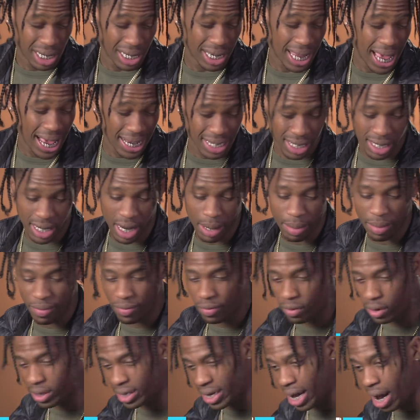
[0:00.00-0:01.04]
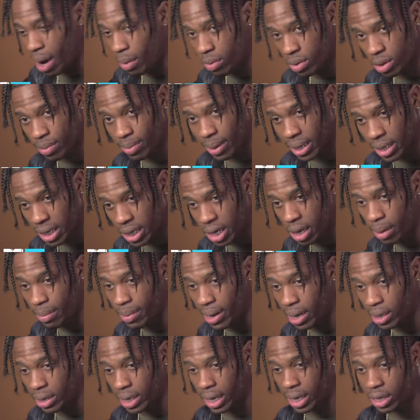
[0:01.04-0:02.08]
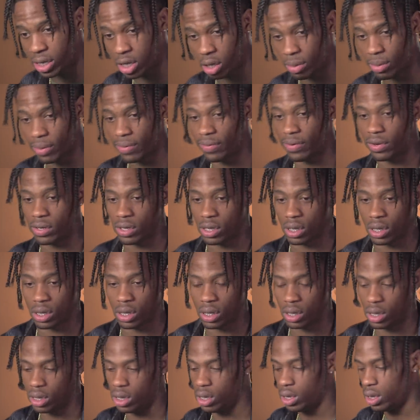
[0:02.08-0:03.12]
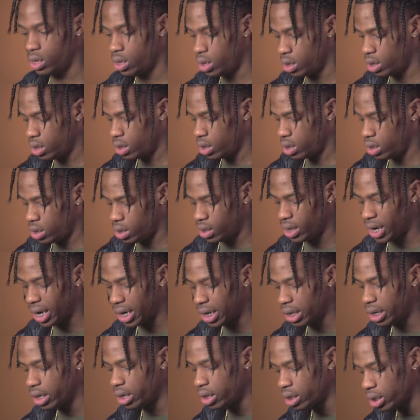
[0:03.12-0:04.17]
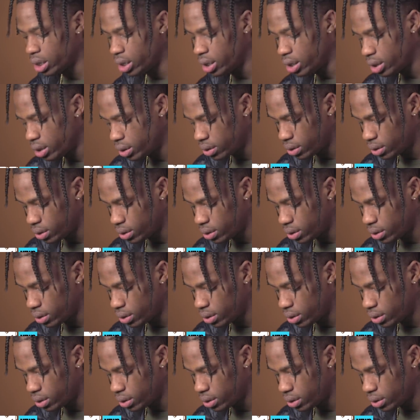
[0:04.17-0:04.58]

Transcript: the last day before his album was about to come out that I turned reversing, like literally.